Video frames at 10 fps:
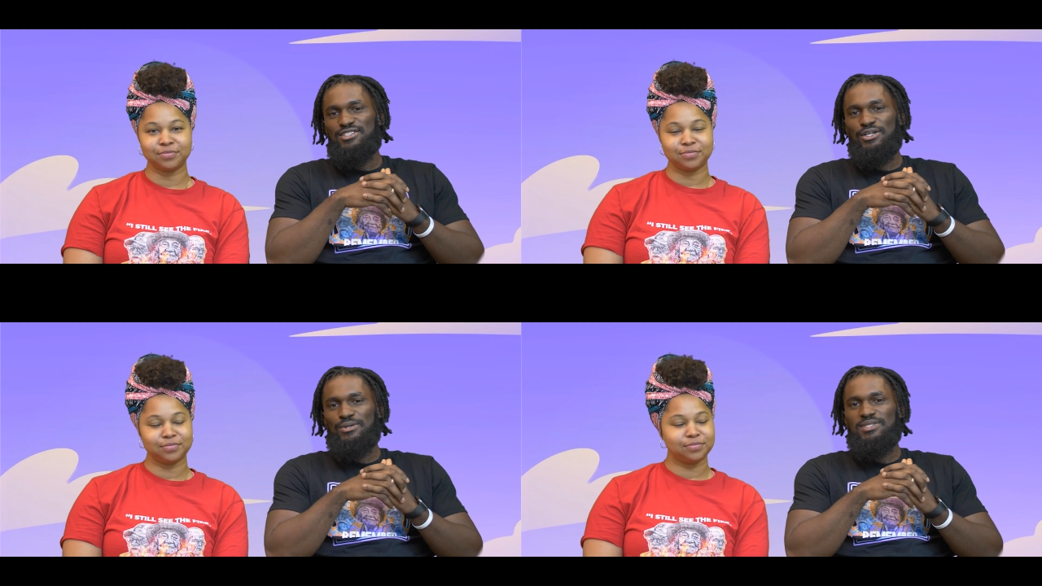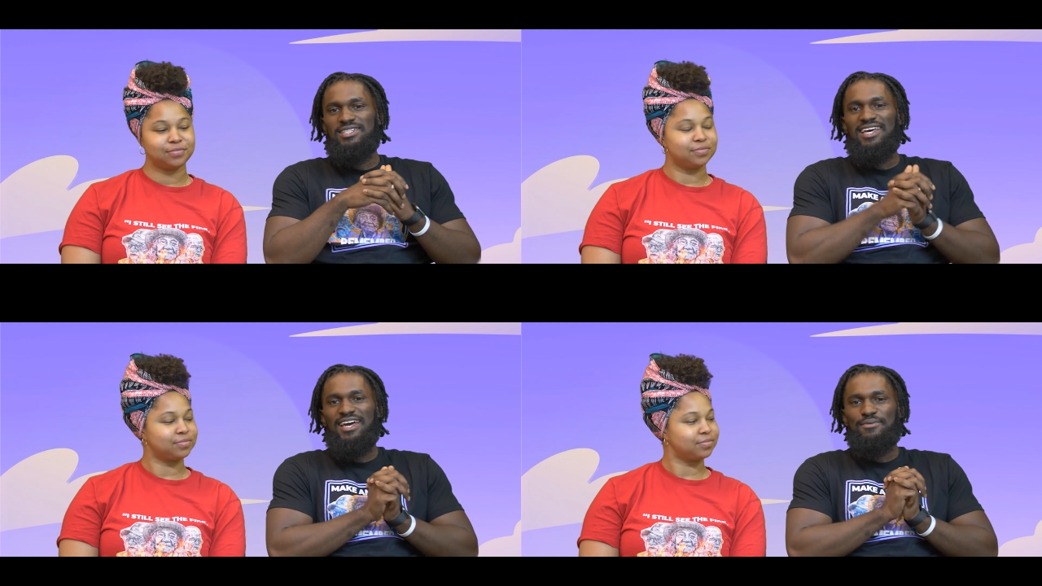
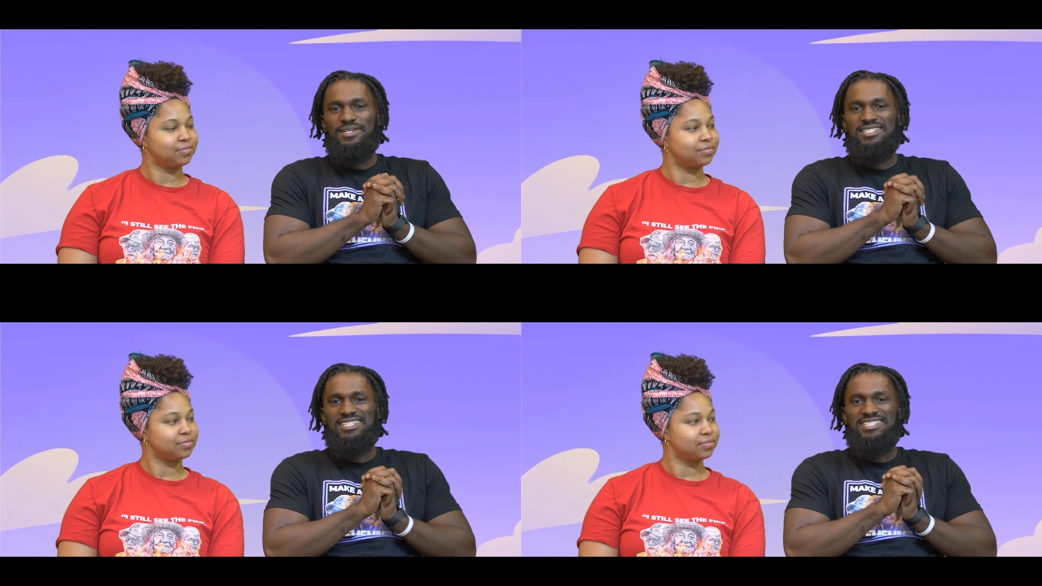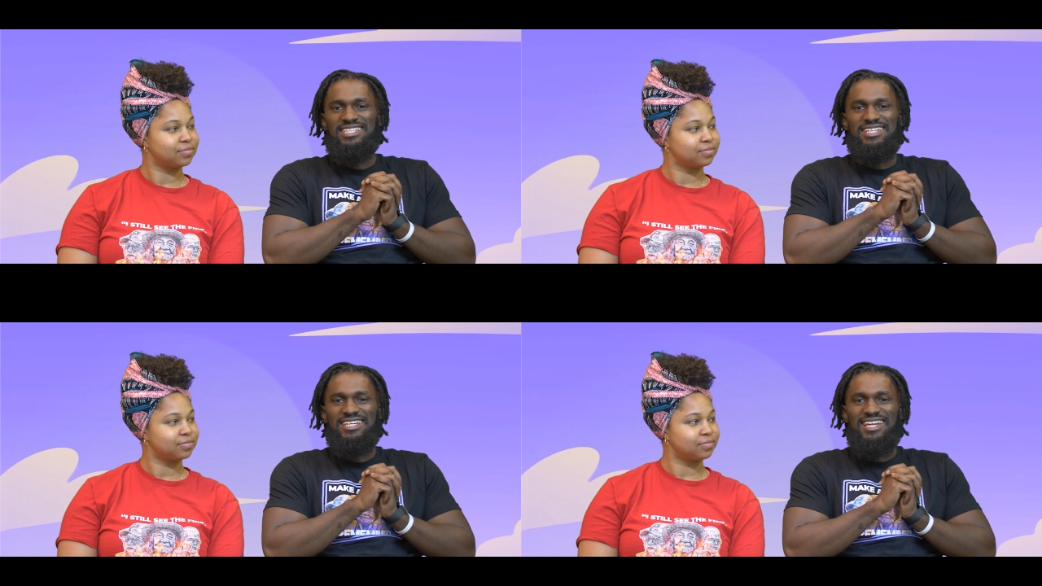Speaker 1: So today we
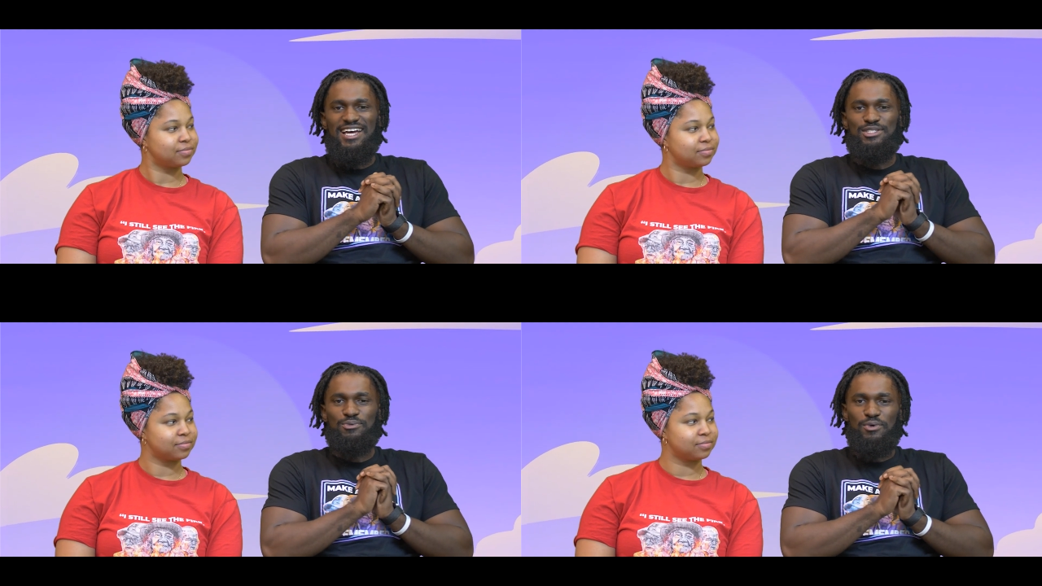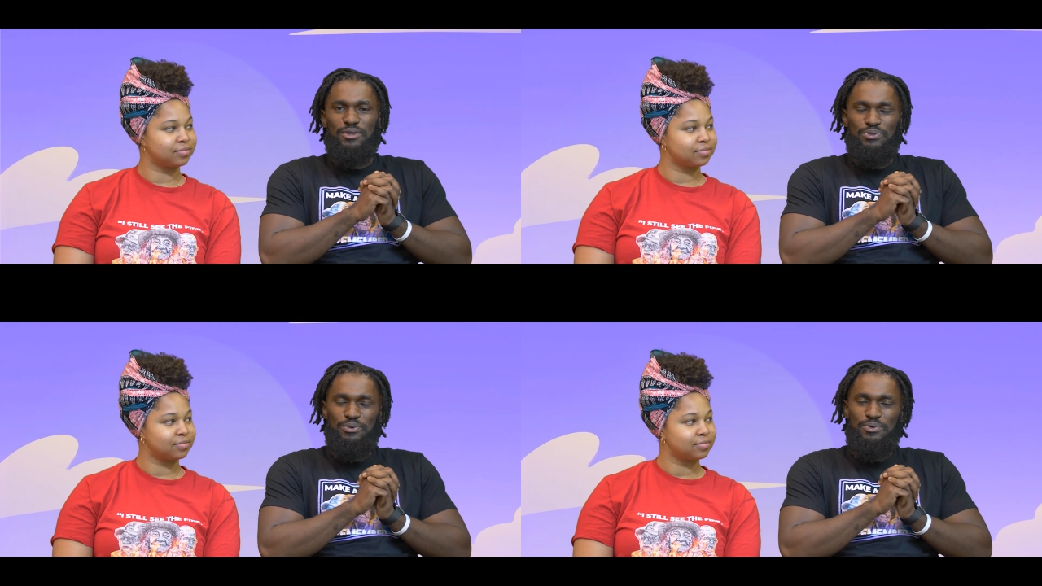just did a nice
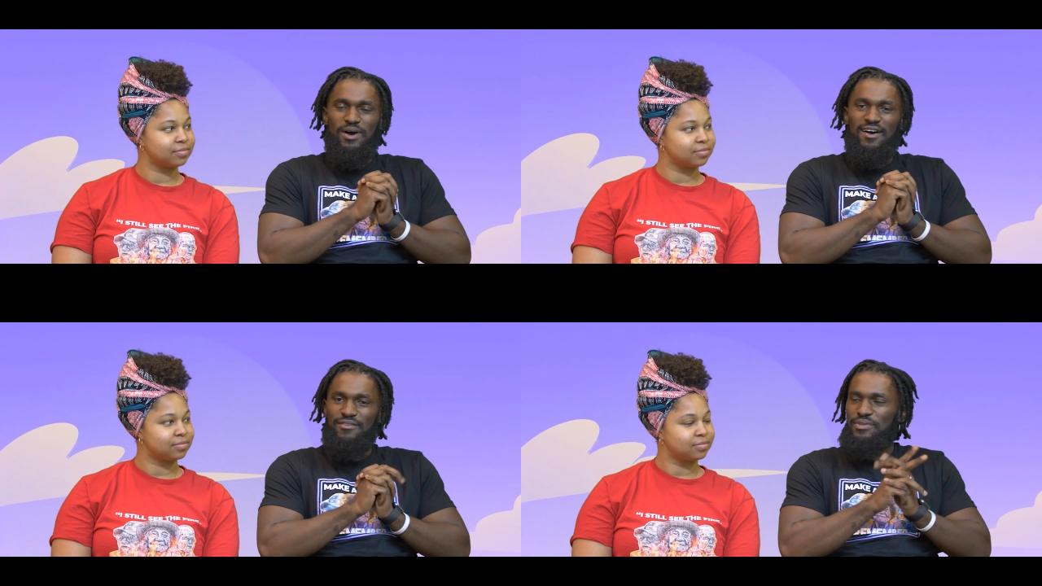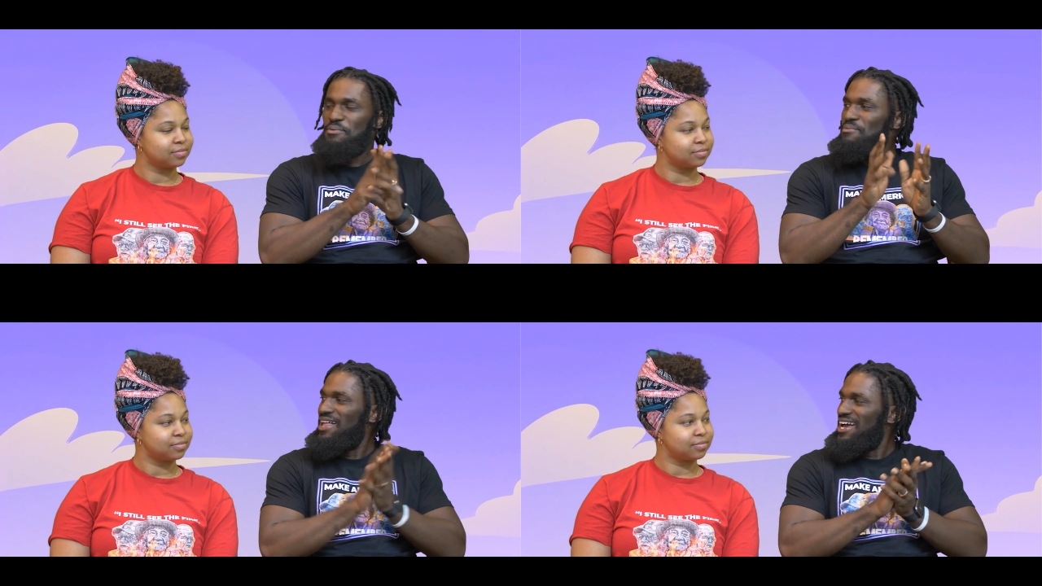run through
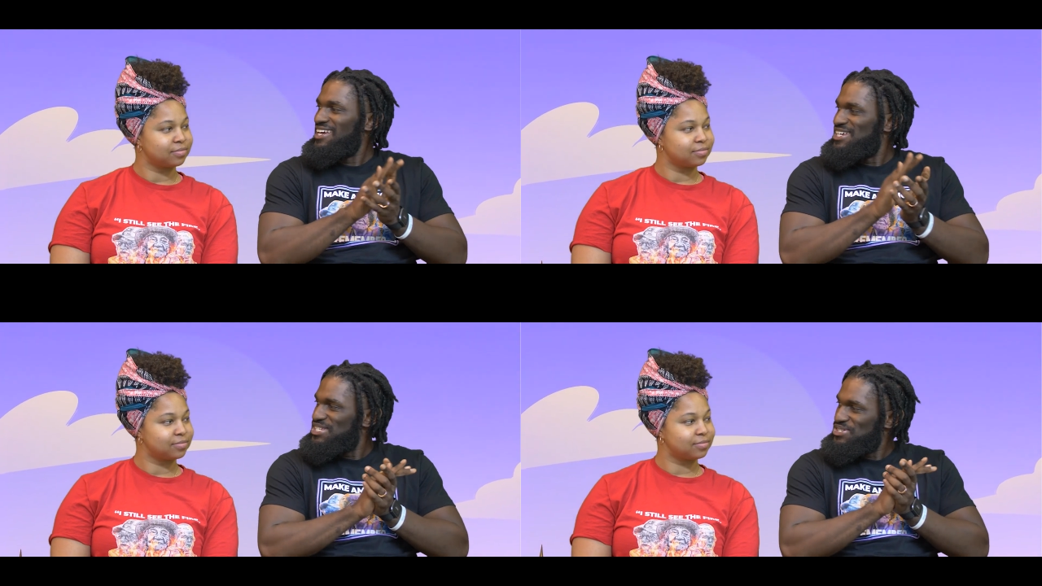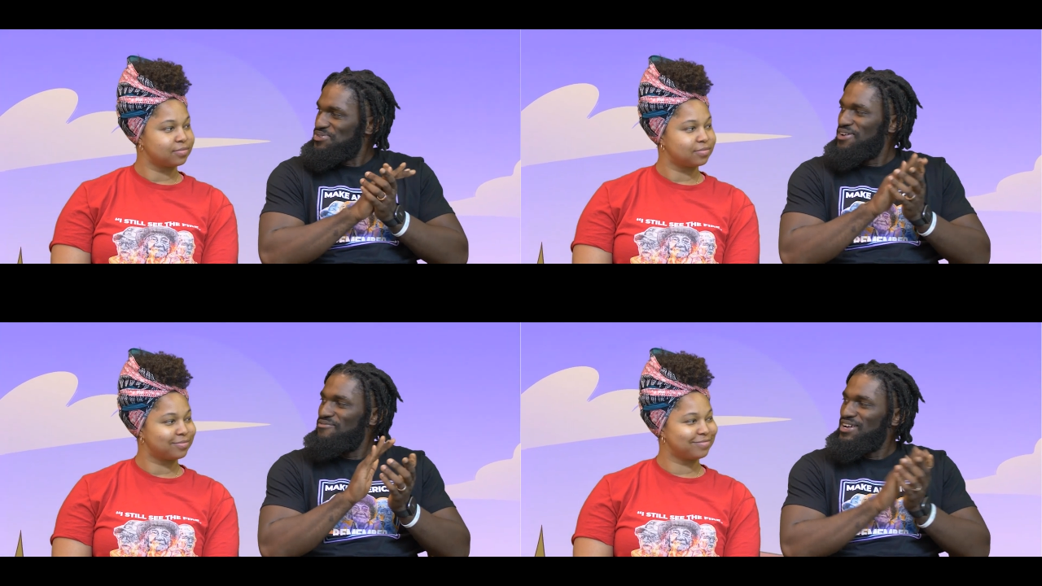of the Black
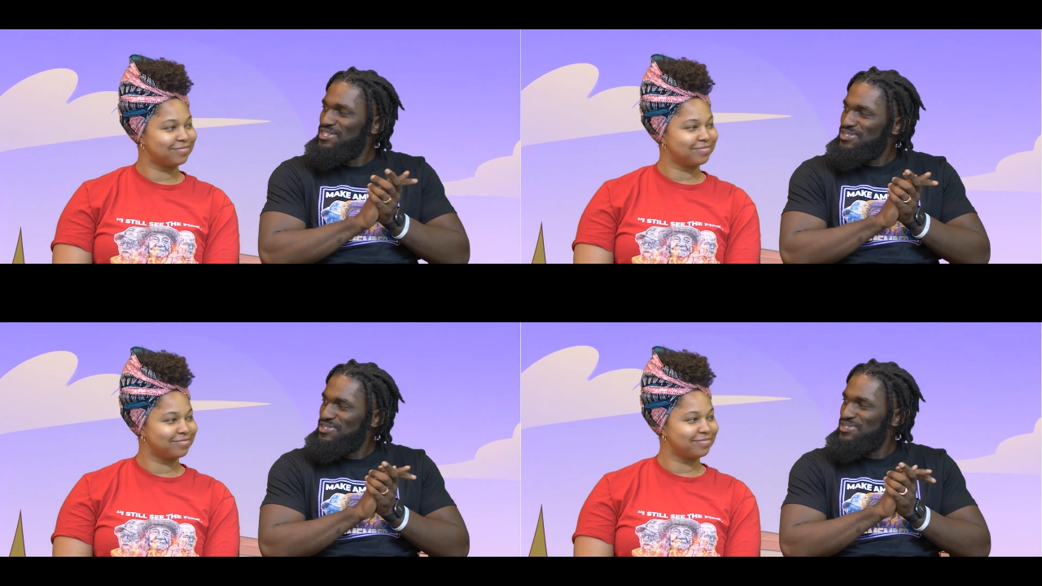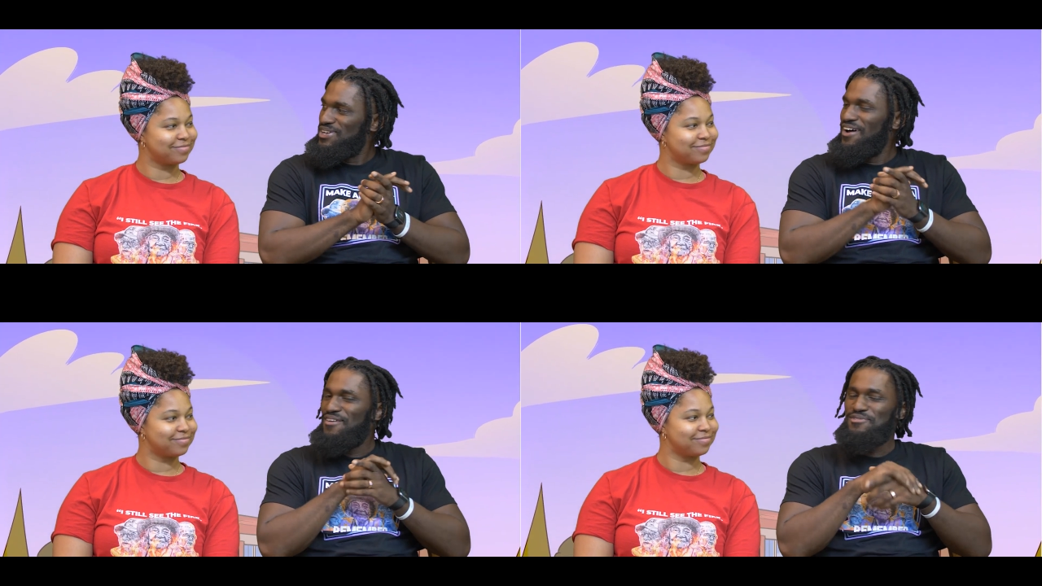History
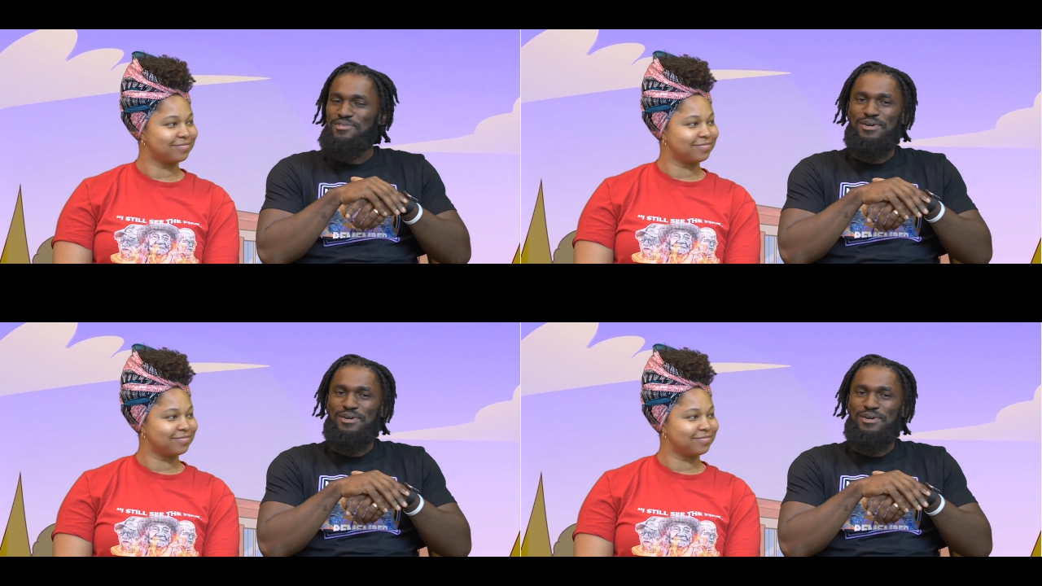Adventures of